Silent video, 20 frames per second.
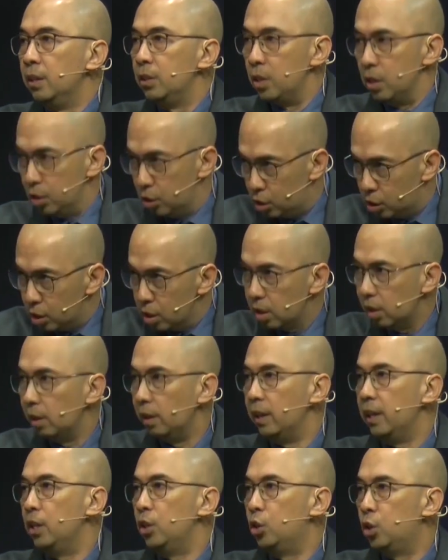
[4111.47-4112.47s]

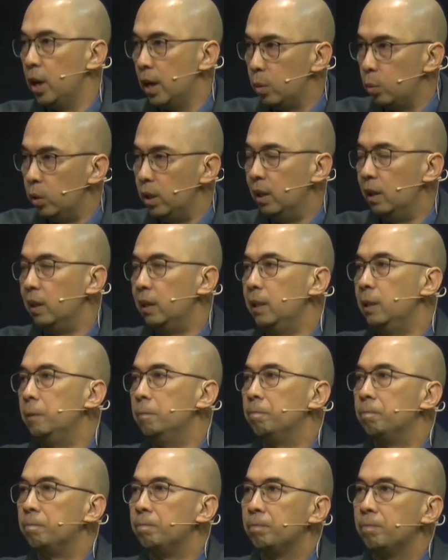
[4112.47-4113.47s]
sincerely, genuinely,
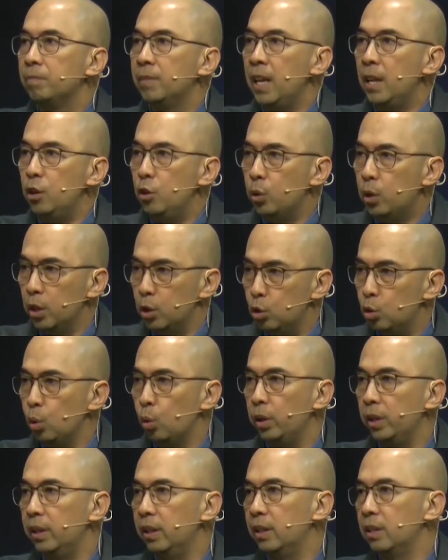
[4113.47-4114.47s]
then you can
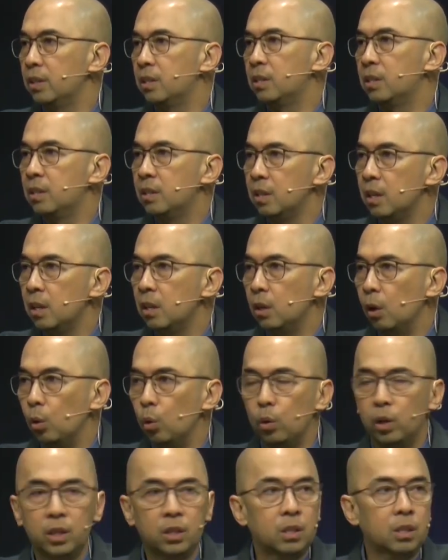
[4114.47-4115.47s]
join us in the
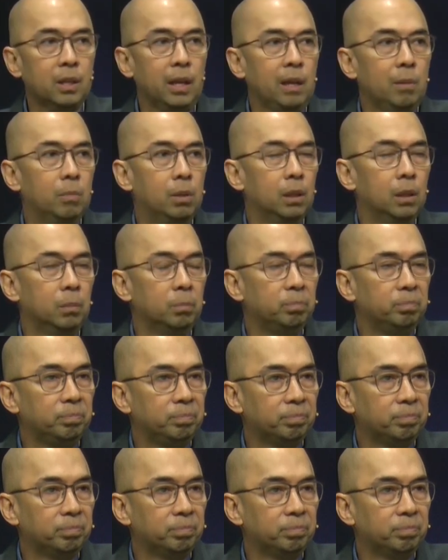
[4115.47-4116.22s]
Lord's table.